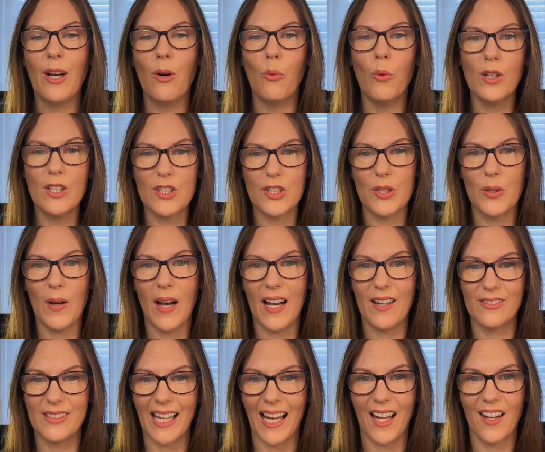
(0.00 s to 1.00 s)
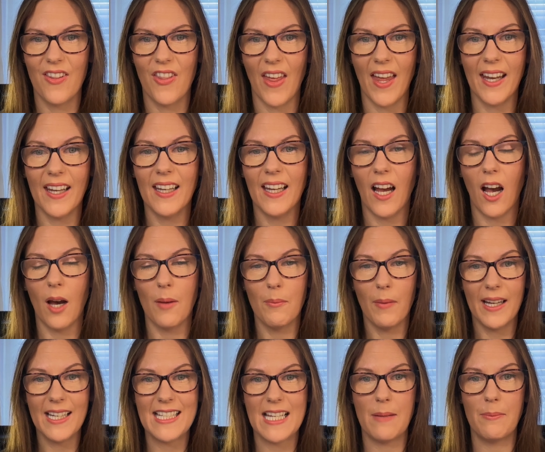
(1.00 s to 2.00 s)
Once you have that, then on
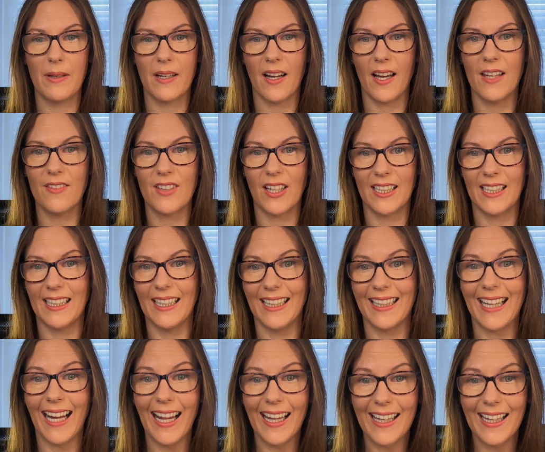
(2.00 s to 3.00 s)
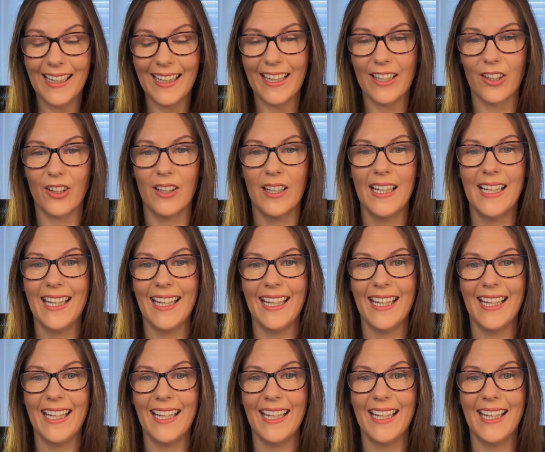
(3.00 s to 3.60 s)
my template, I've got a little calculator